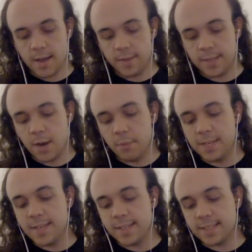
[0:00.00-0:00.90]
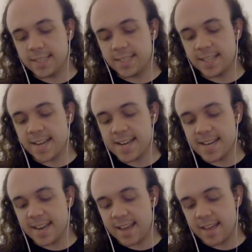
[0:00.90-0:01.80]
The only
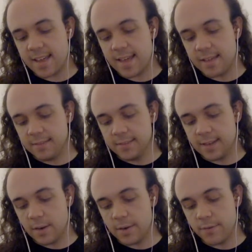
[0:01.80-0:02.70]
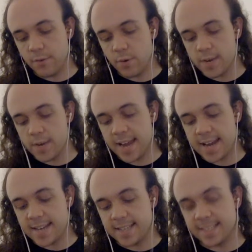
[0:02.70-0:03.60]
snake Eldar in
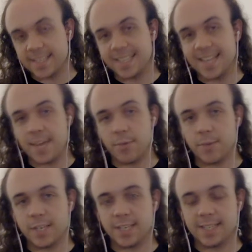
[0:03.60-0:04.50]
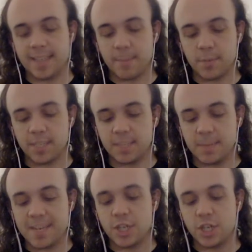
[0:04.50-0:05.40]
40k is the Slith, which is a separate
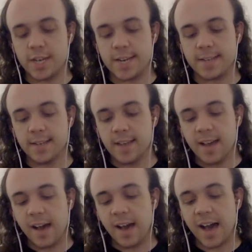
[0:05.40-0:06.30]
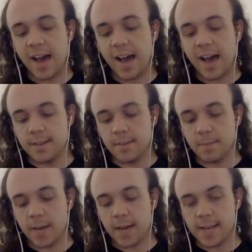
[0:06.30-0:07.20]
species hired
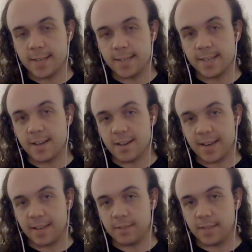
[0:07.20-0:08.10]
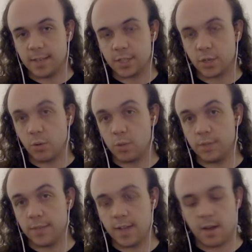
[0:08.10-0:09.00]
by the Dark Eldar's Court
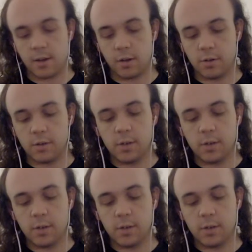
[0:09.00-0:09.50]
of the Archon.